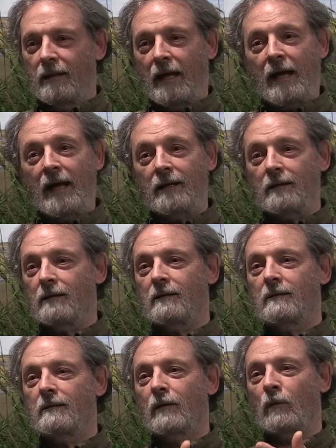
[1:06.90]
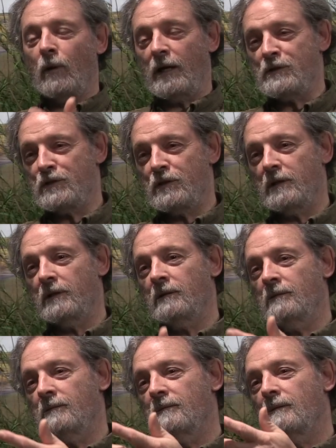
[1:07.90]
That
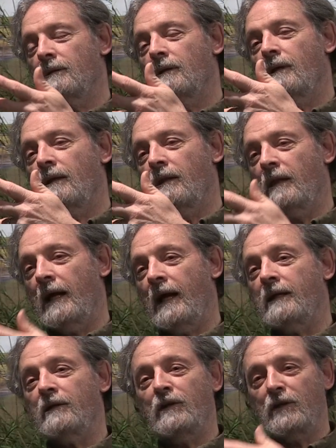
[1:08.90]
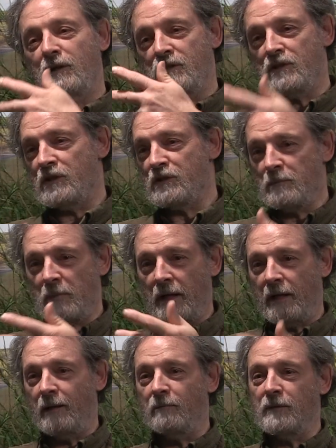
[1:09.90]
question, that decision
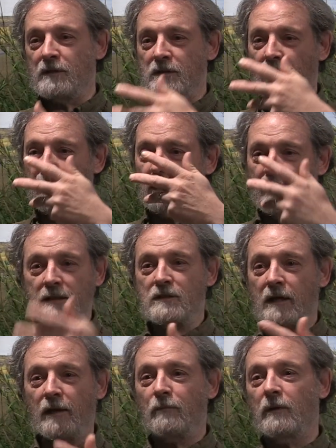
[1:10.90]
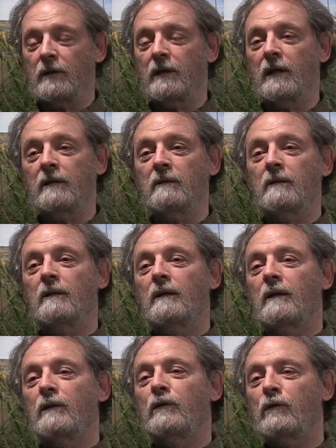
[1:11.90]
by him to say, "Let's get one done,"
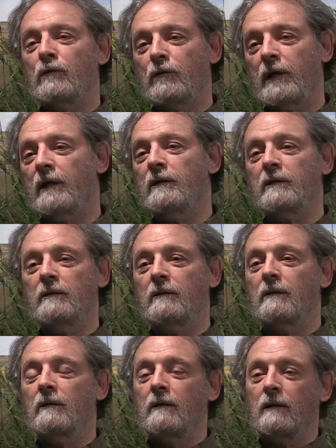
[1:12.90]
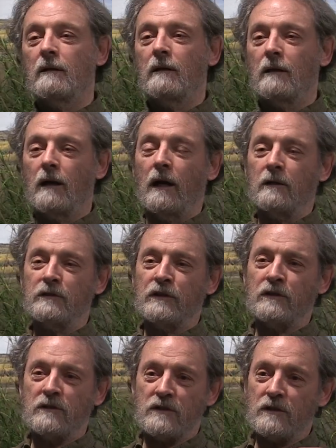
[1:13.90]
triggered a
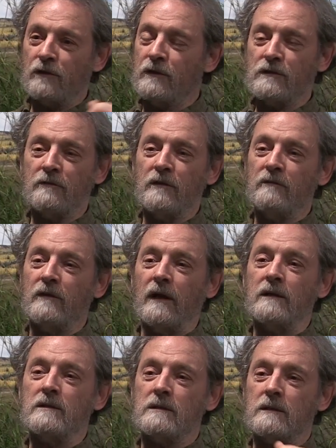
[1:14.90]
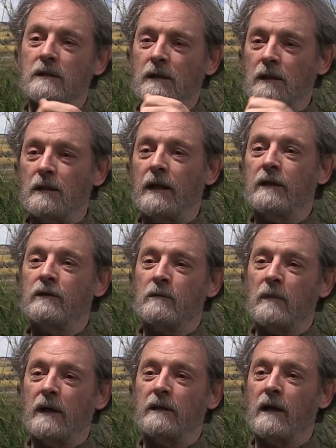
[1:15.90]
series of events that led
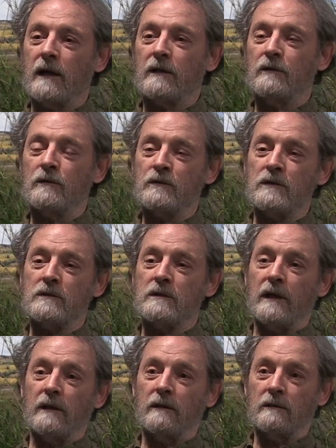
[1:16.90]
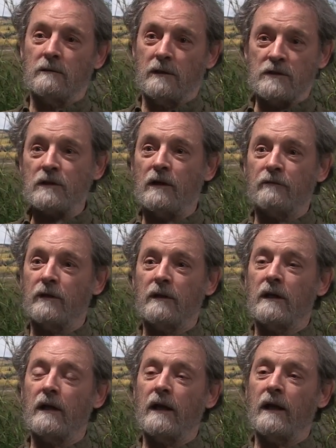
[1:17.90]
to my diagnosis and the discovery
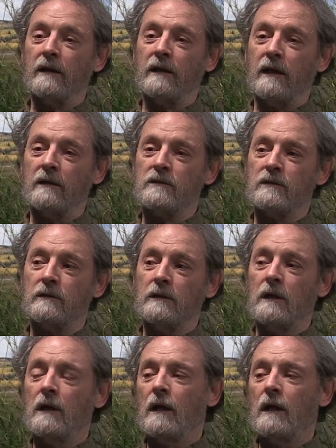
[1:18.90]
that I had cancer.